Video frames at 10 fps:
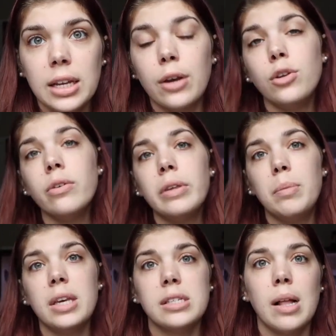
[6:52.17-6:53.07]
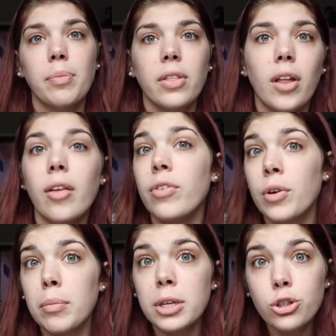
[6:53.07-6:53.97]
Now UVB is something that I
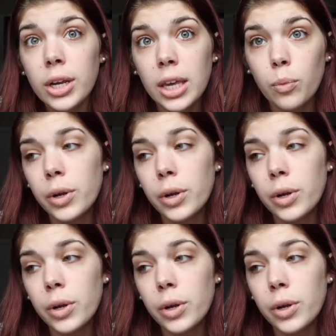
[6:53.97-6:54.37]
feel can be tricky.